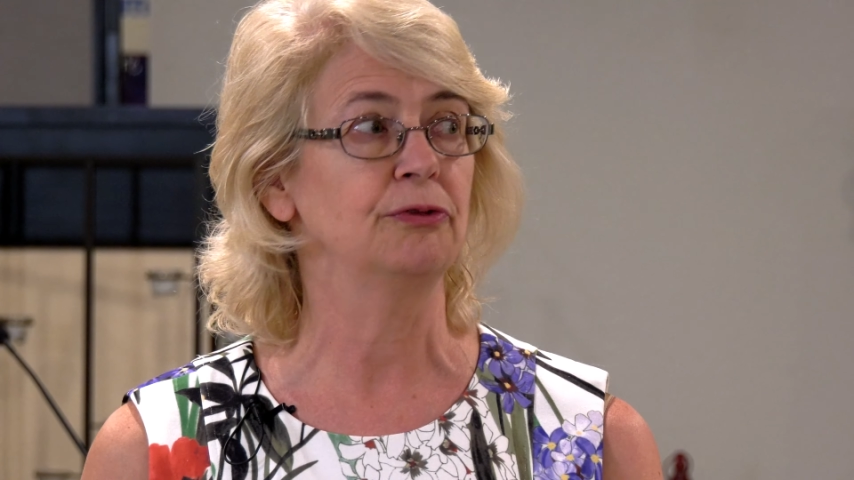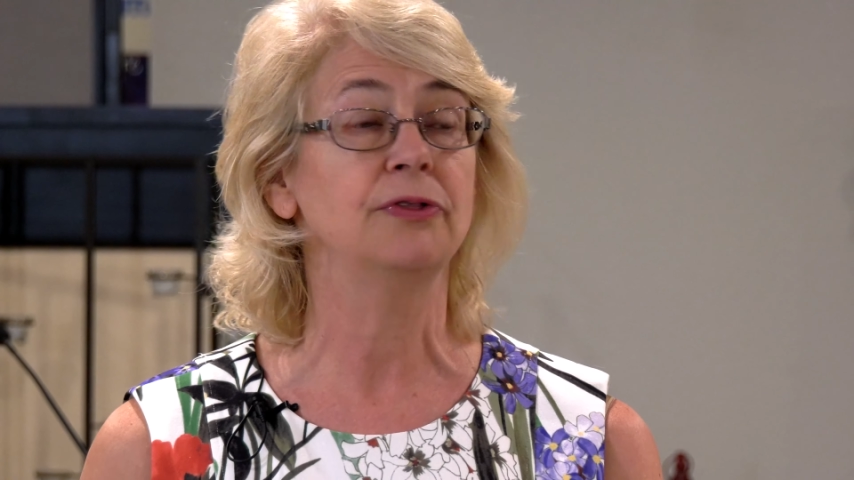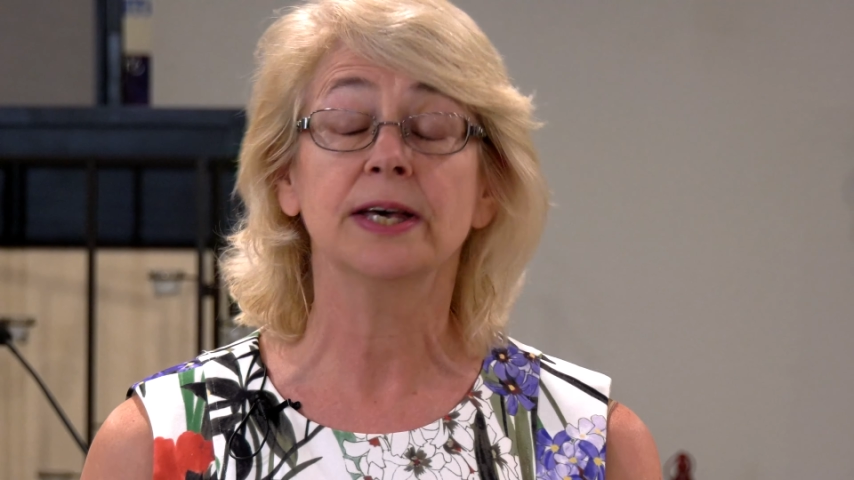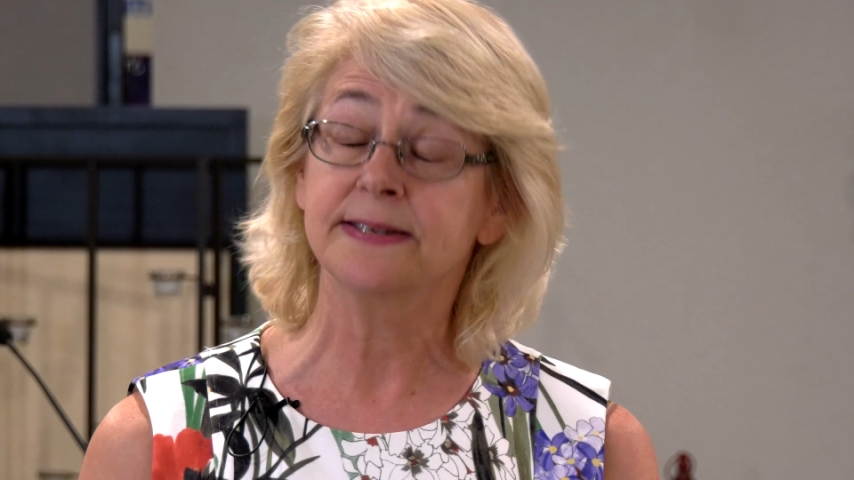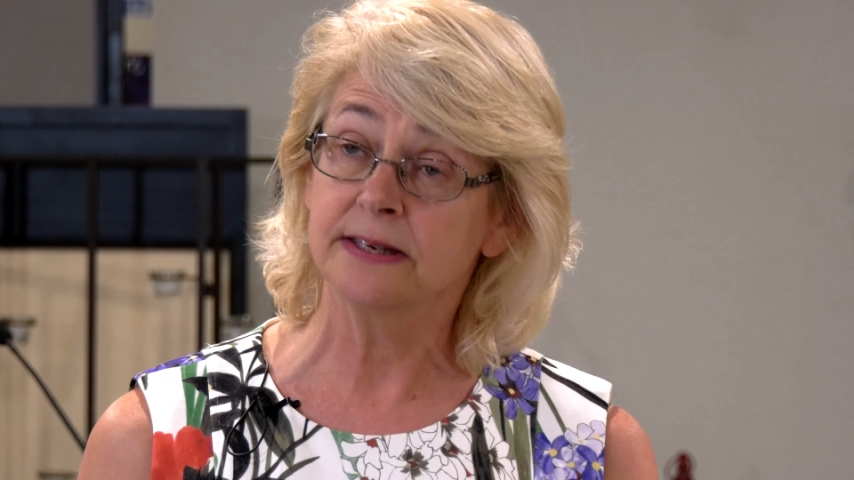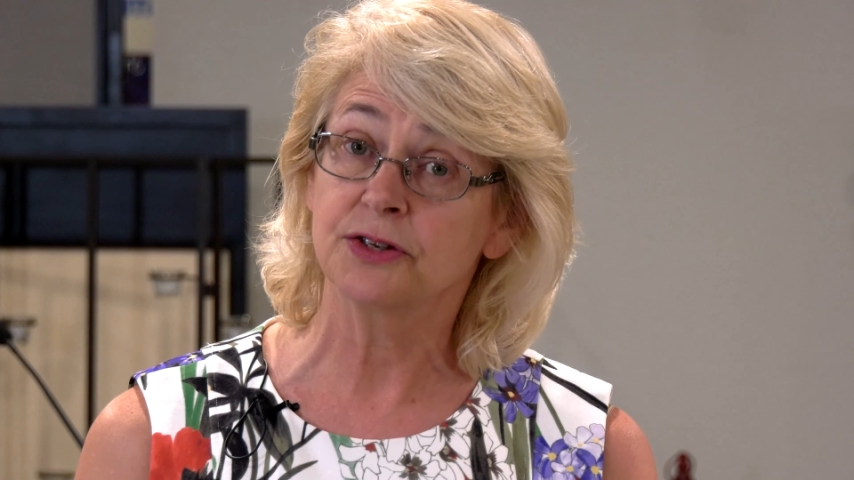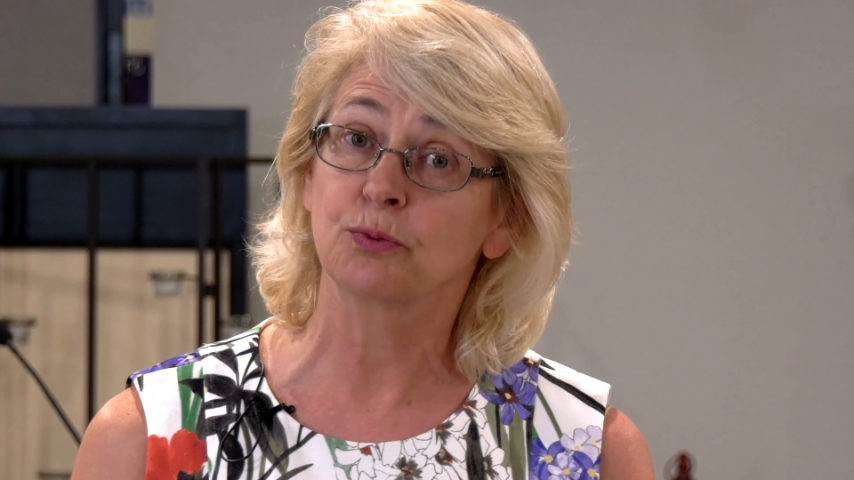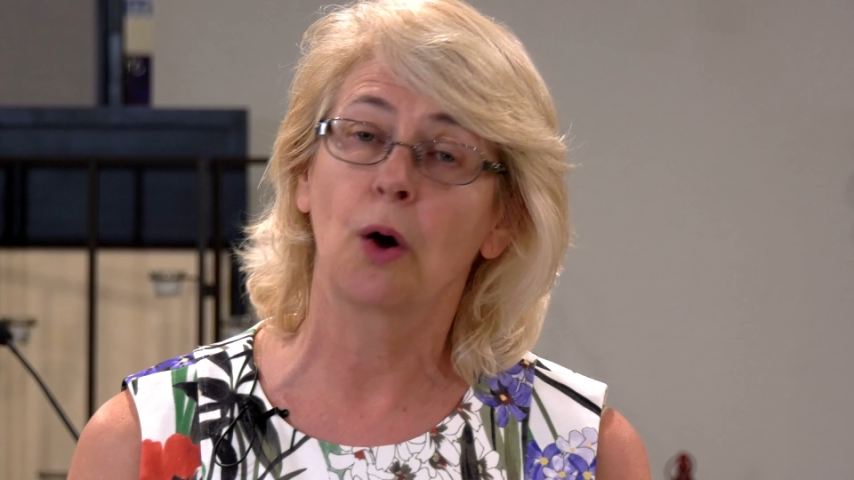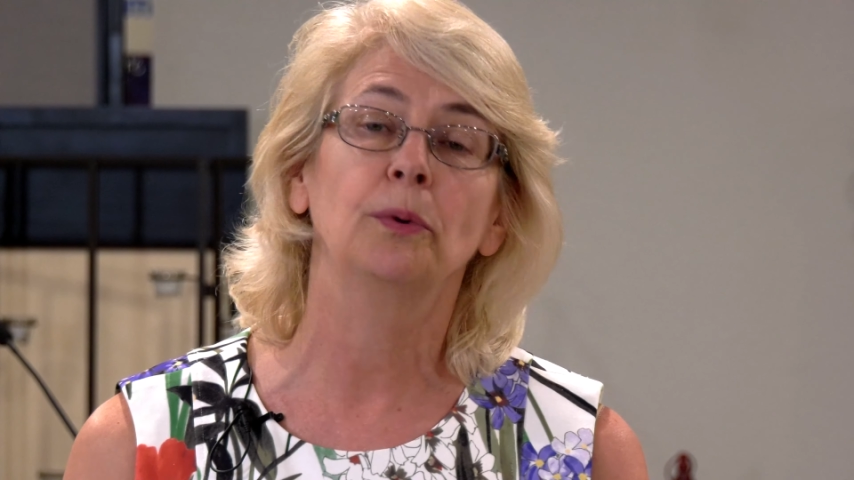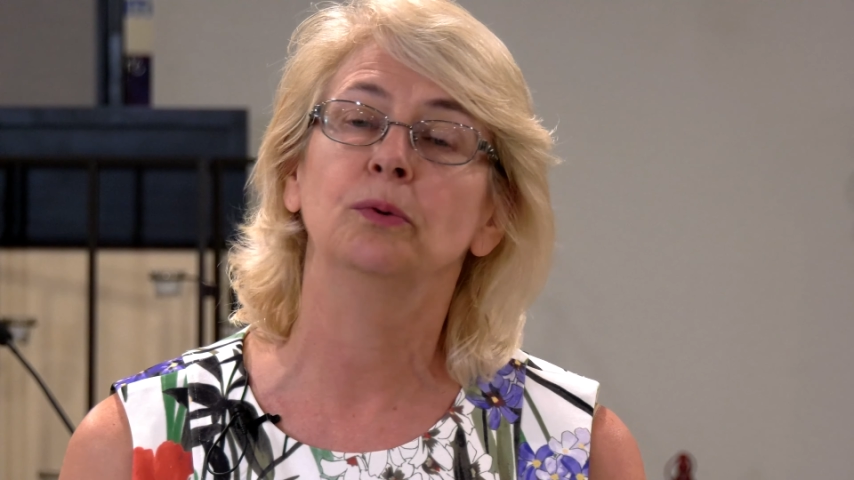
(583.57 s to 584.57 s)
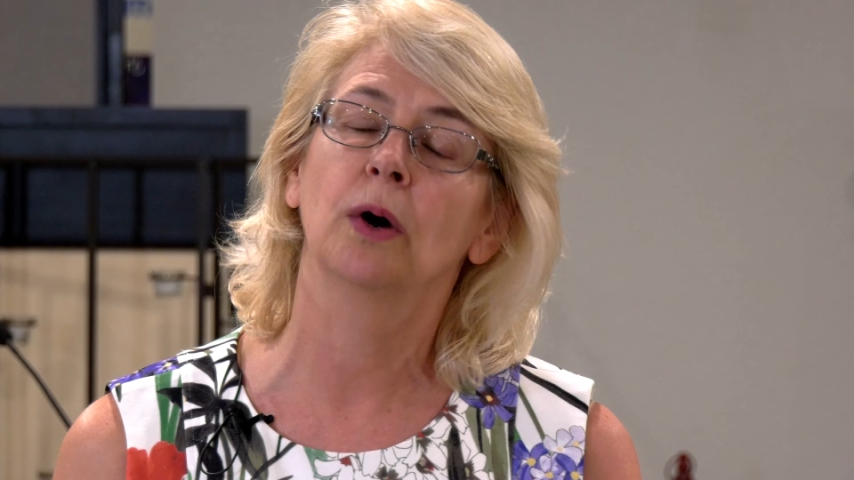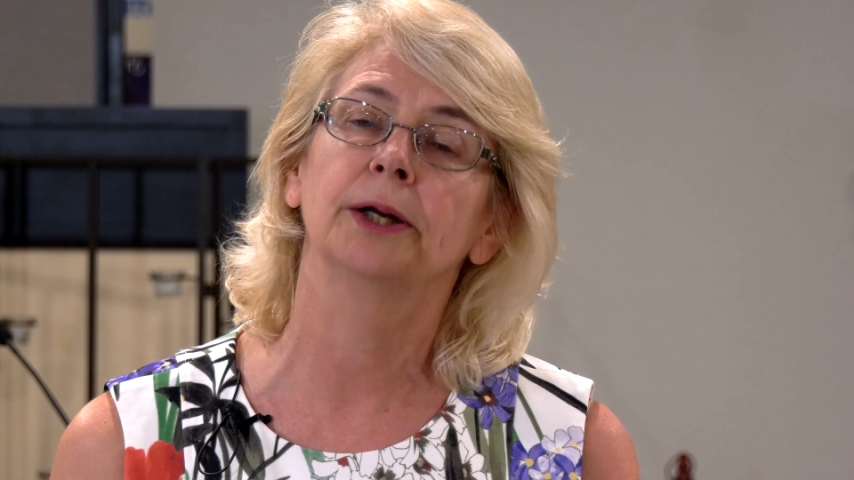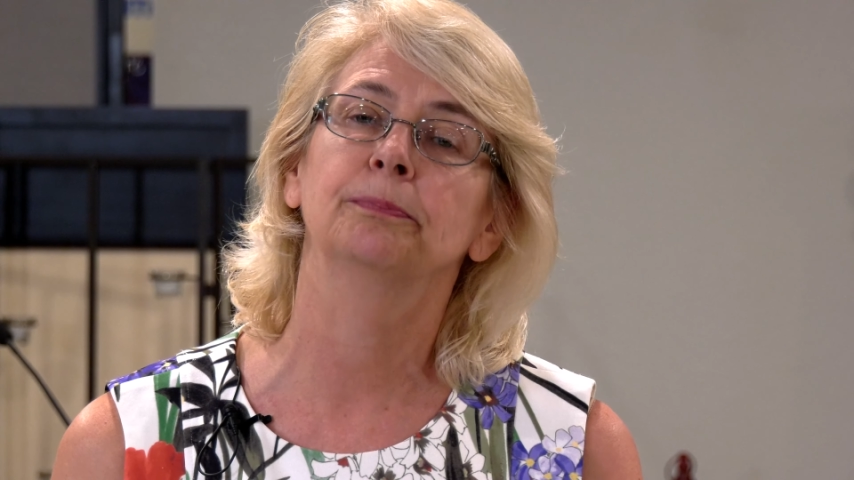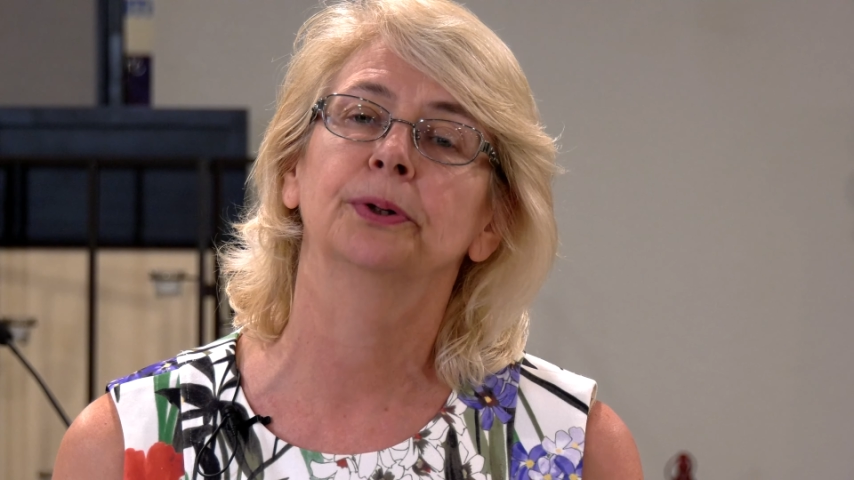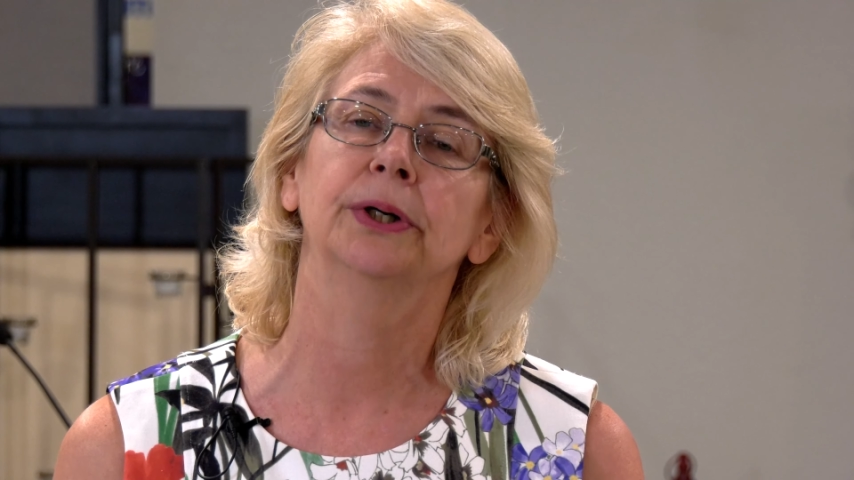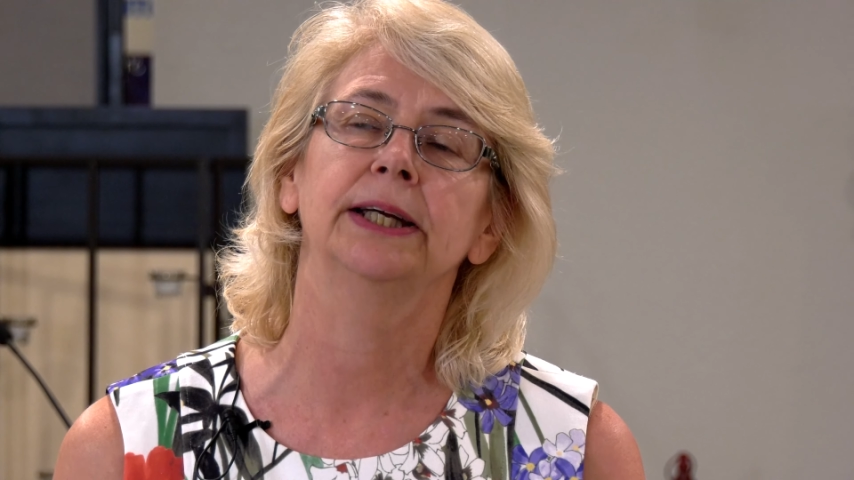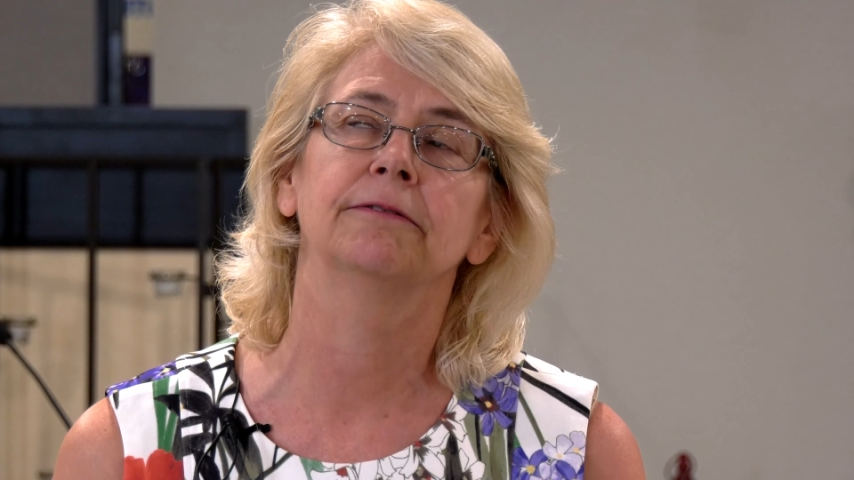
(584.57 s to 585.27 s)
This is what we want to put